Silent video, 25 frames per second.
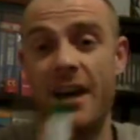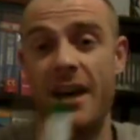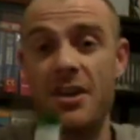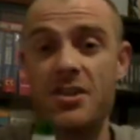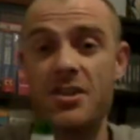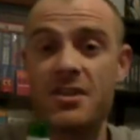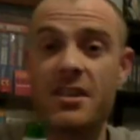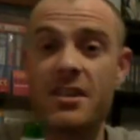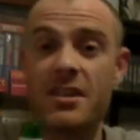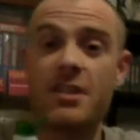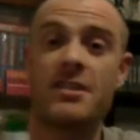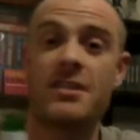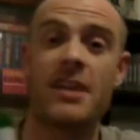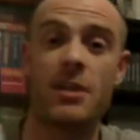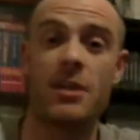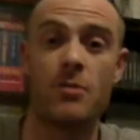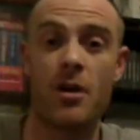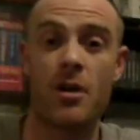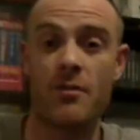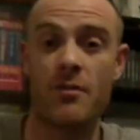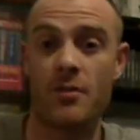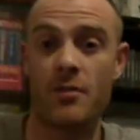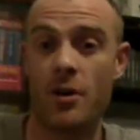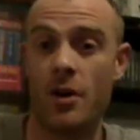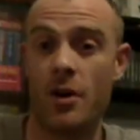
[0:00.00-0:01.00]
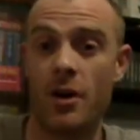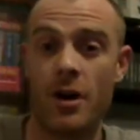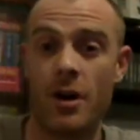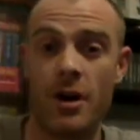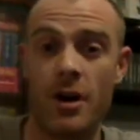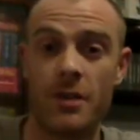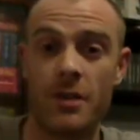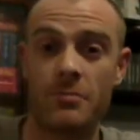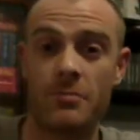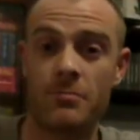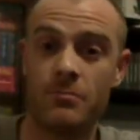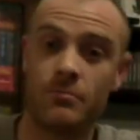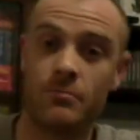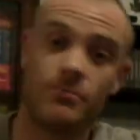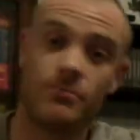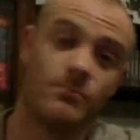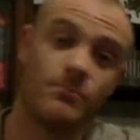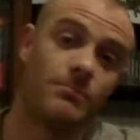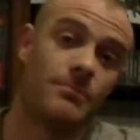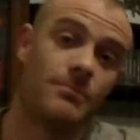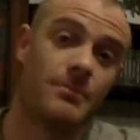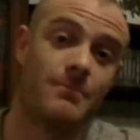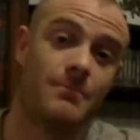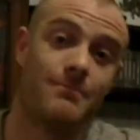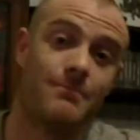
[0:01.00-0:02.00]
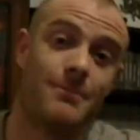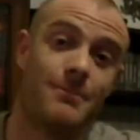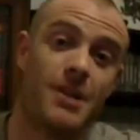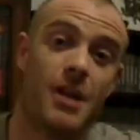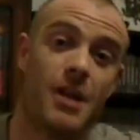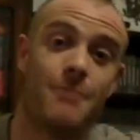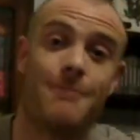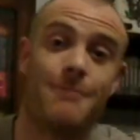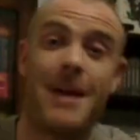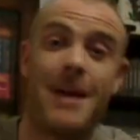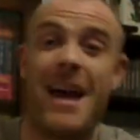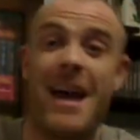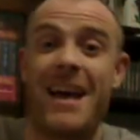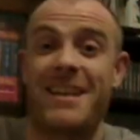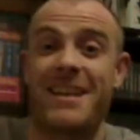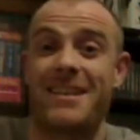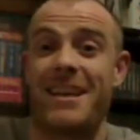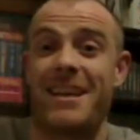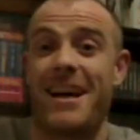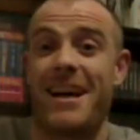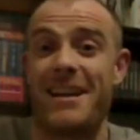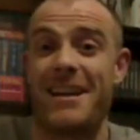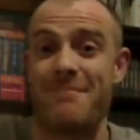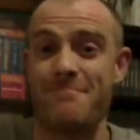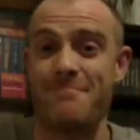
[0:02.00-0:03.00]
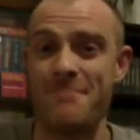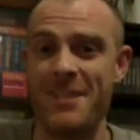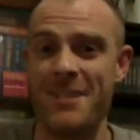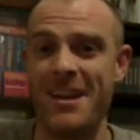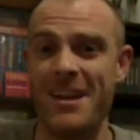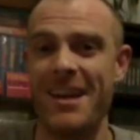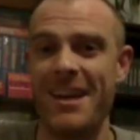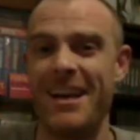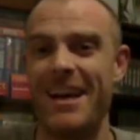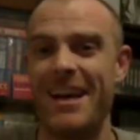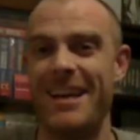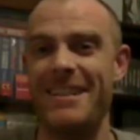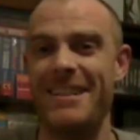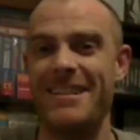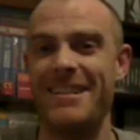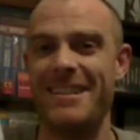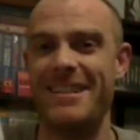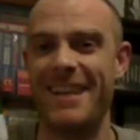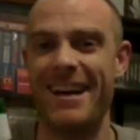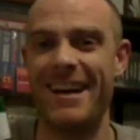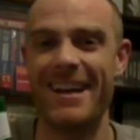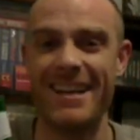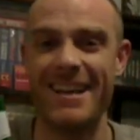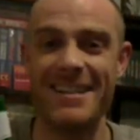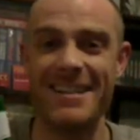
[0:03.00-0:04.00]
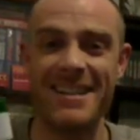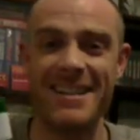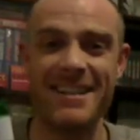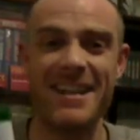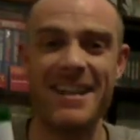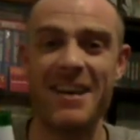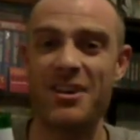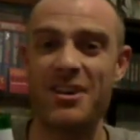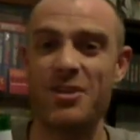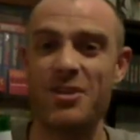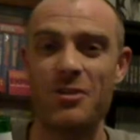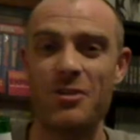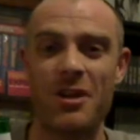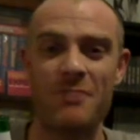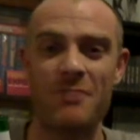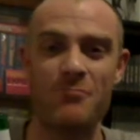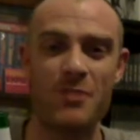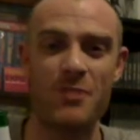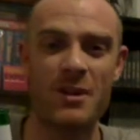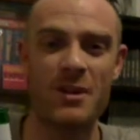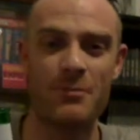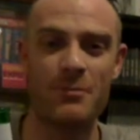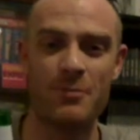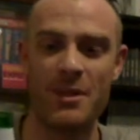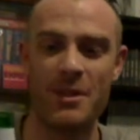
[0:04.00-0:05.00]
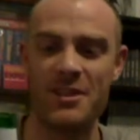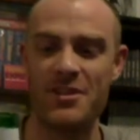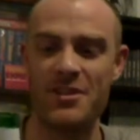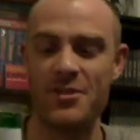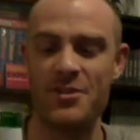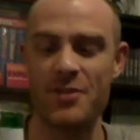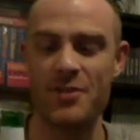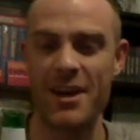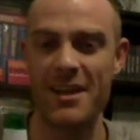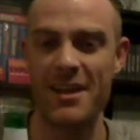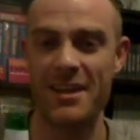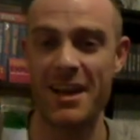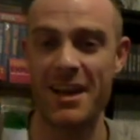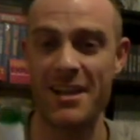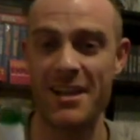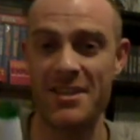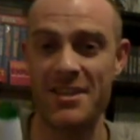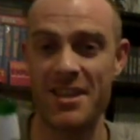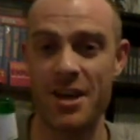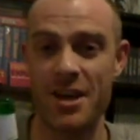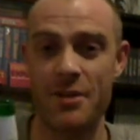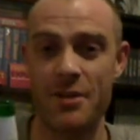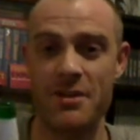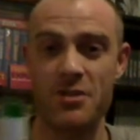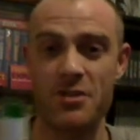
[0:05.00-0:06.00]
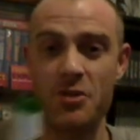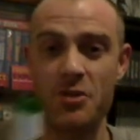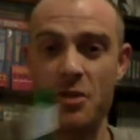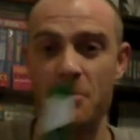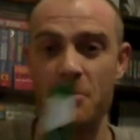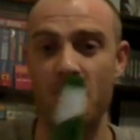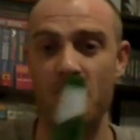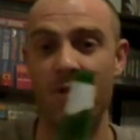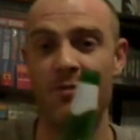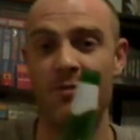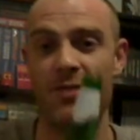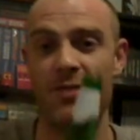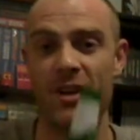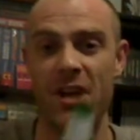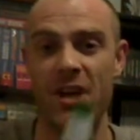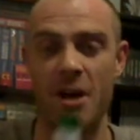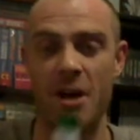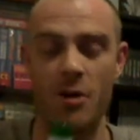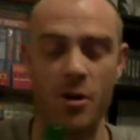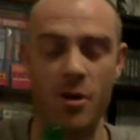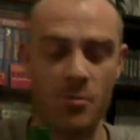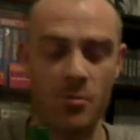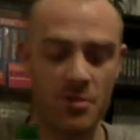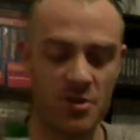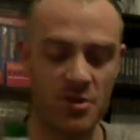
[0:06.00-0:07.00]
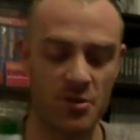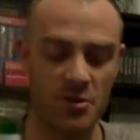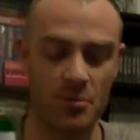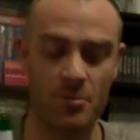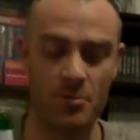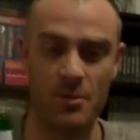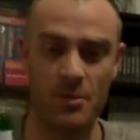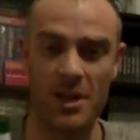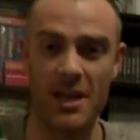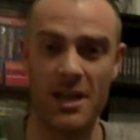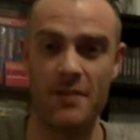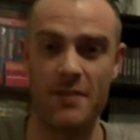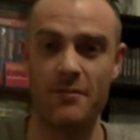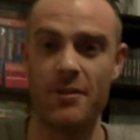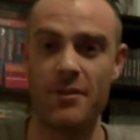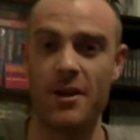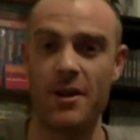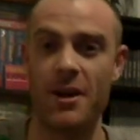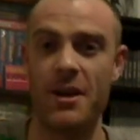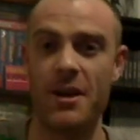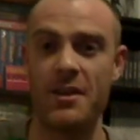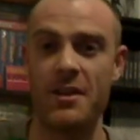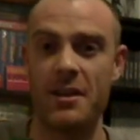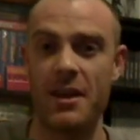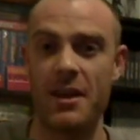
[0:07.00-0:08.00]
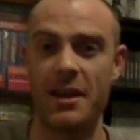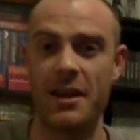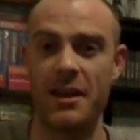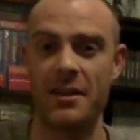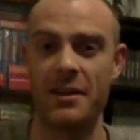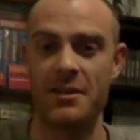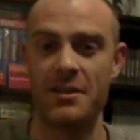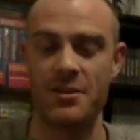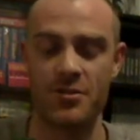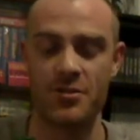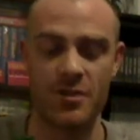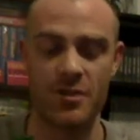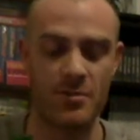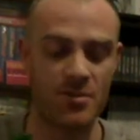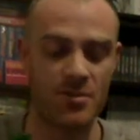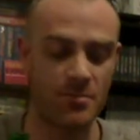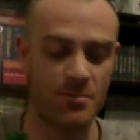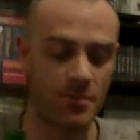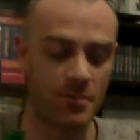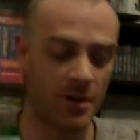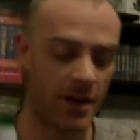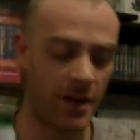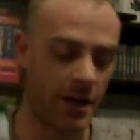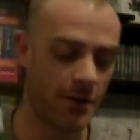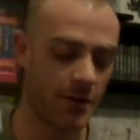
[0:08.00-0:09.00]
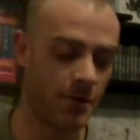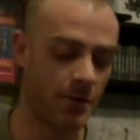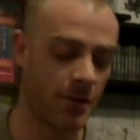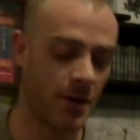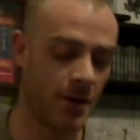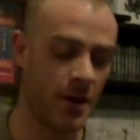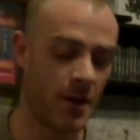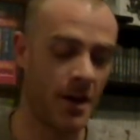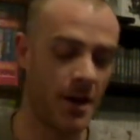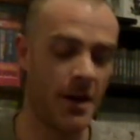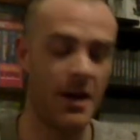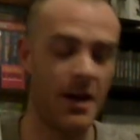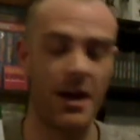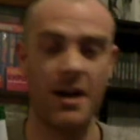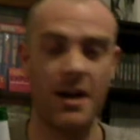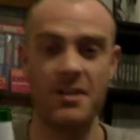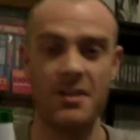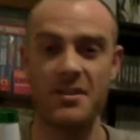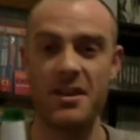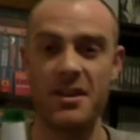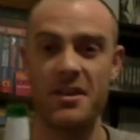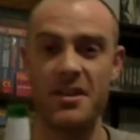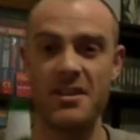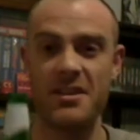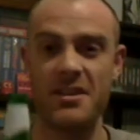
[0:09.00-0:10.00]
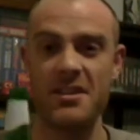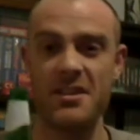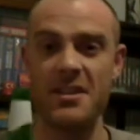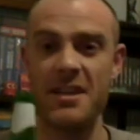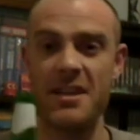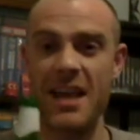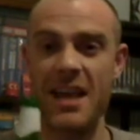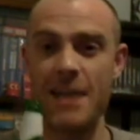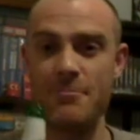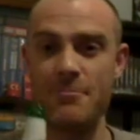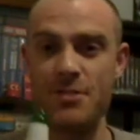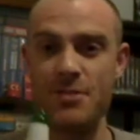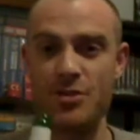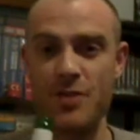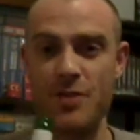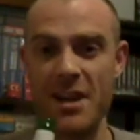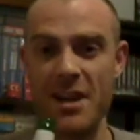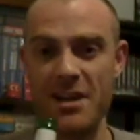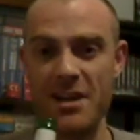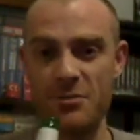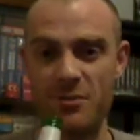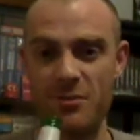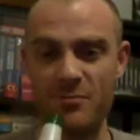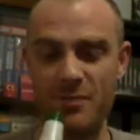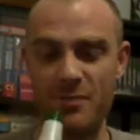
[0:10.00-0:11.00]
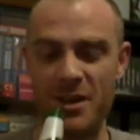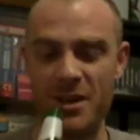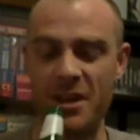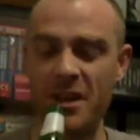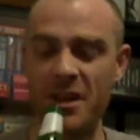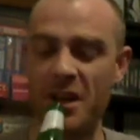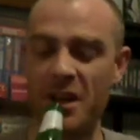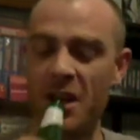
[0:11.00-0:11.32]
I just said, I'll tell you what, I've got you know, X game, and he said, yeah, cool, I'm willing to trade that. So he's already put a video up, which I'll leave in the link in the description below, and this is the game he traded with me.